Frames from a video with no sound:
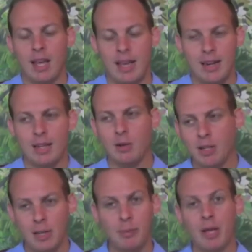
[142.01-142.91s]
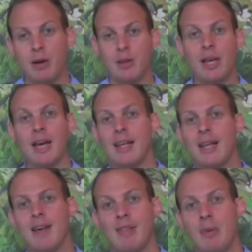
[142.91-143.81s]
And I thought I'd play on that
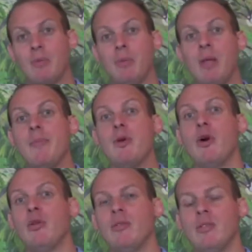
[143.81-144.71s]
and have like Problemio.